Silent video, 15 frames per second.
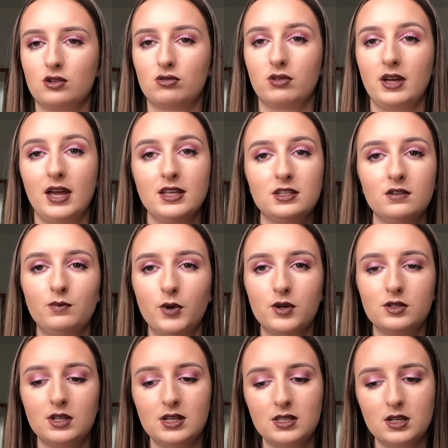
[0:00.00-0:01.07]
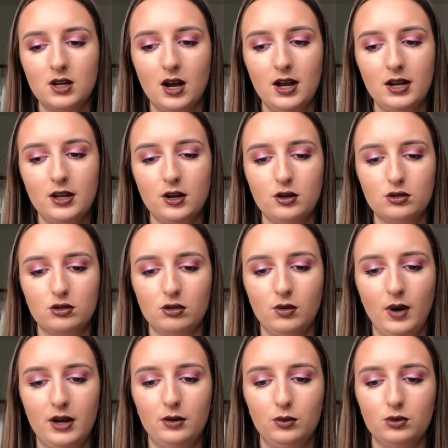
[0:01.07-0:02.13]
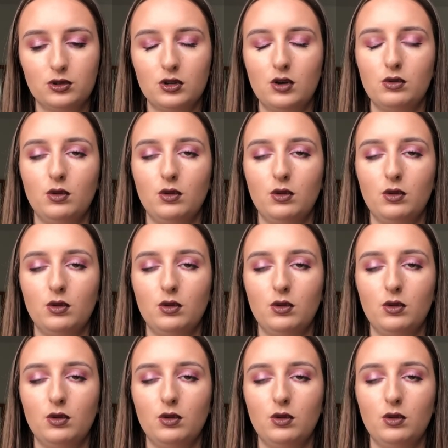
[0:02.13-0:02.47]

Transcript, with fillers: creative process that Kylie goes through and also